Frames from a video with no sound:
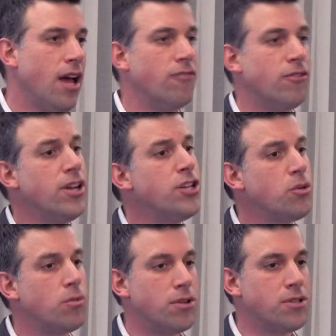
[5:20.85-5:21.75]
And for
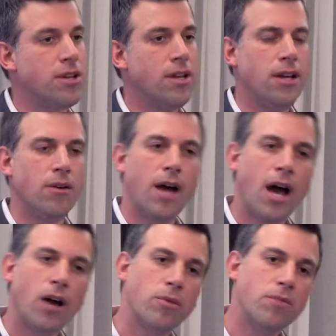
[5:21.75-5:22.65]
issuers,
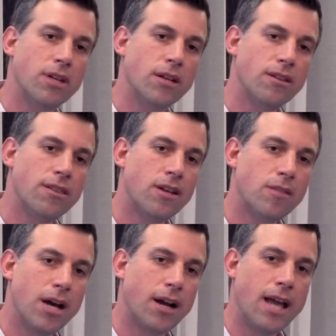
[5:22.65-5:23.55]
how do we begin to think
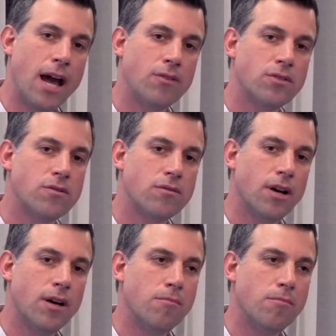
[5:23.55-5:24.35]
about accounts